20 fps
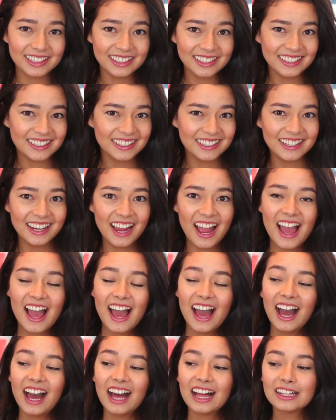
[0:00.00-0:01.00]
cleaner.
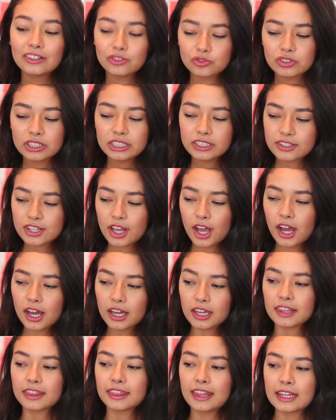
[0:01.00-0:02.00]
Real
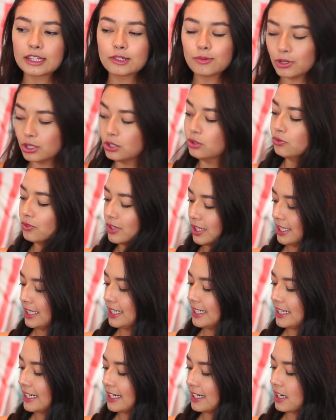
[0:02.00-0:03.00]
talk, that's what you
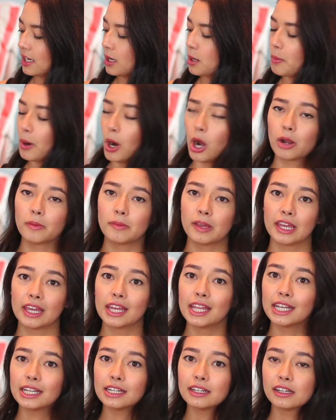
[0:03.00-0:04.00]
really need in an
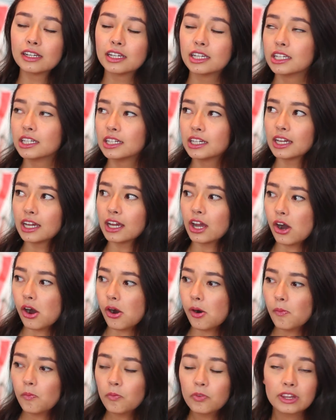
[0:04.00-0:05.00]
apartment.
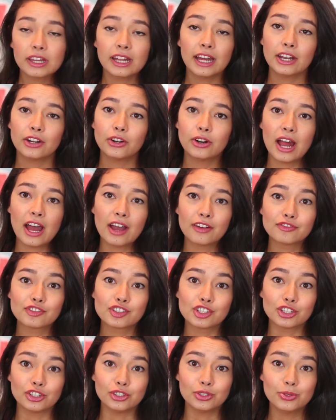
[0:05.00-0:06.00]
Hopefully I don't have
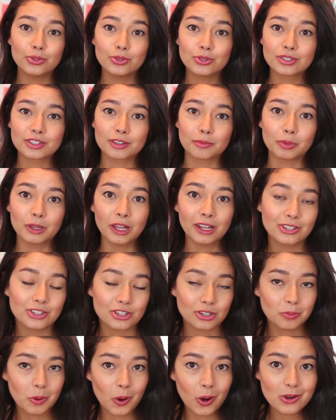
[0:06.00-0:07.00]
to use the
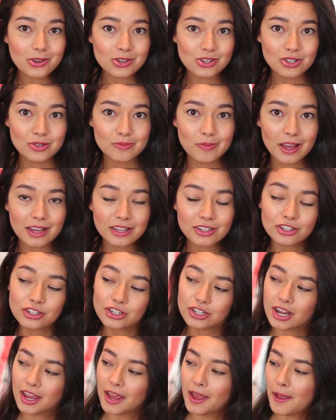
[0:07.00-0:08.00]
plunger part too
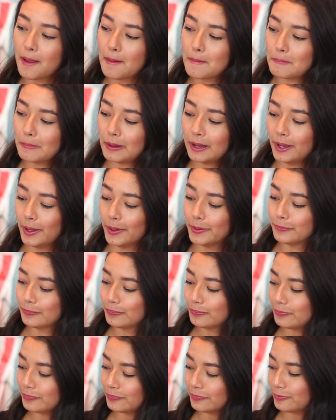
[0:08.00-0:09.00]
much, but
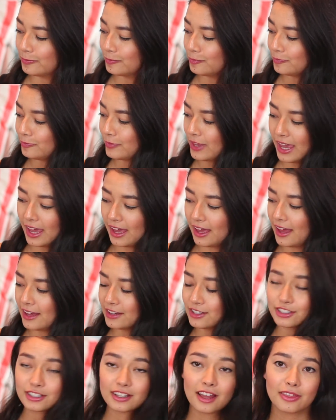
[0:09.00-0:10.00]
yeah,
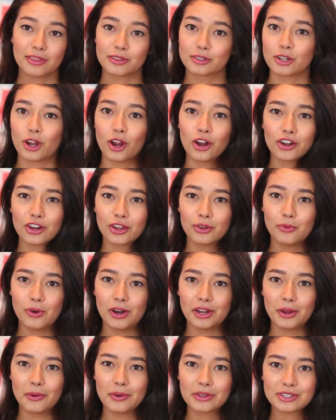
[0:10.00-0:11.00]
I just got the Target
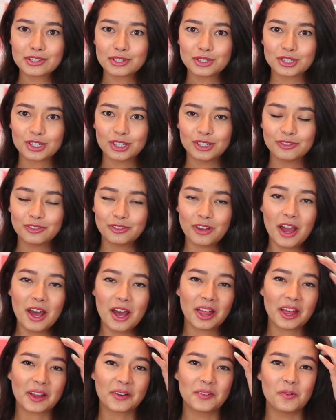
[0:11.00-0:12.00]
one. I wasn't sure if
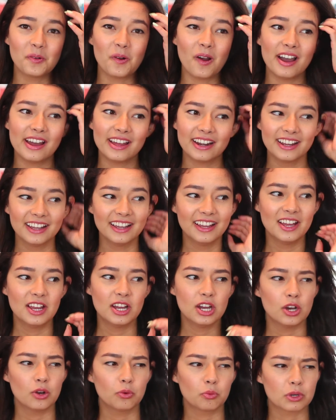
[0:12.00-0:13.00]
like what
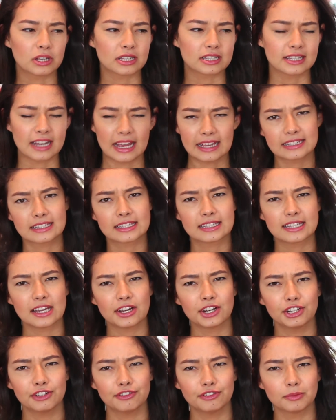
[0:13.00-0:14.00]
was
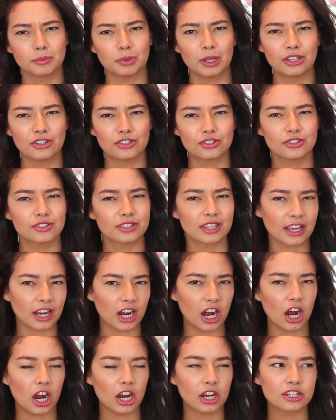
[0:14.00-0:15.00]
necessary for plungers. Like,
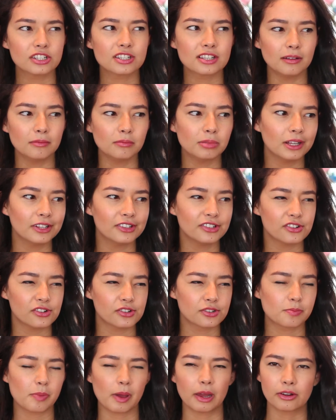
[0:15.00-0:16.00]
are some
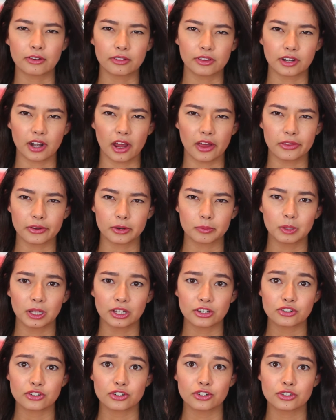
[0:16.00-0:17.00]
plungers better than other
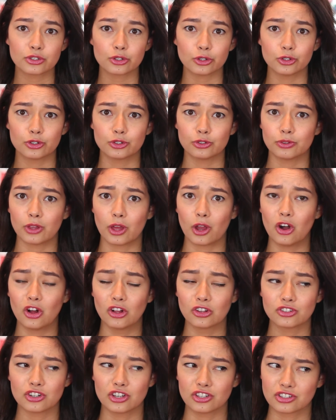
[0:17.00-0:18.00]
plungers or do they
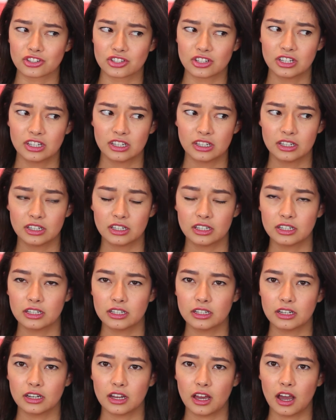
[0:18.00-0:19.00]
all just
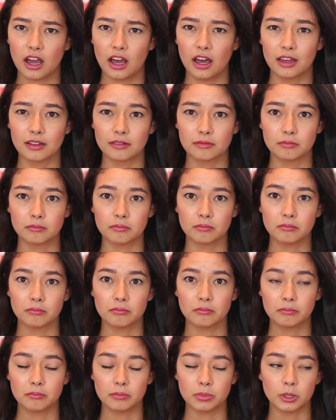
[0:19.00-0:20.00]

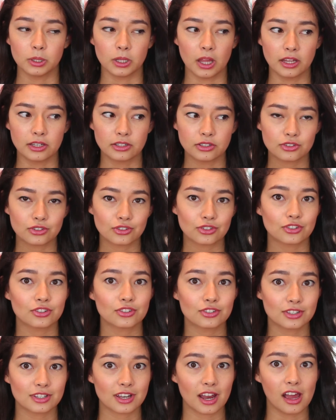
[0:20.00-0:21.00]
unplunge
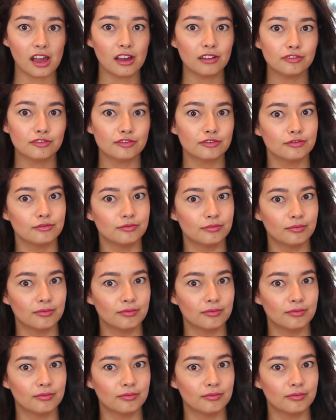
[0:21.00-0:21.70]
stuff?